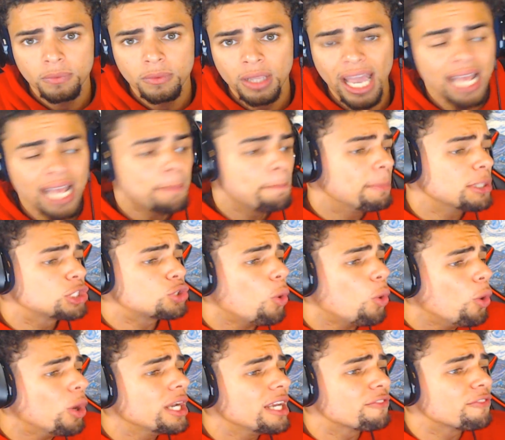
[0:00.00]
And
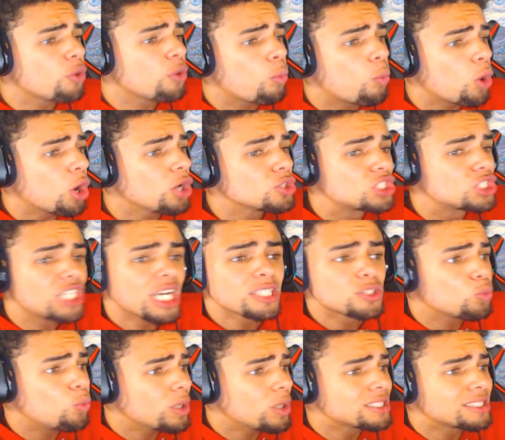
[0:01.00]
majority of the world just
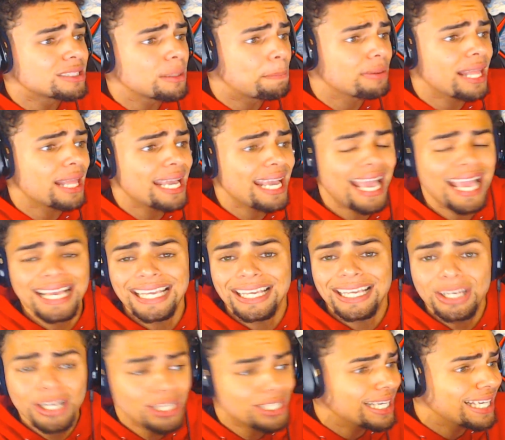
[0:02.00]
wants to play a
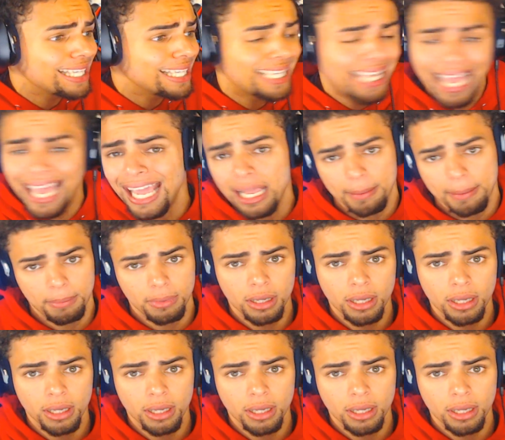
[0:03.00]
good game.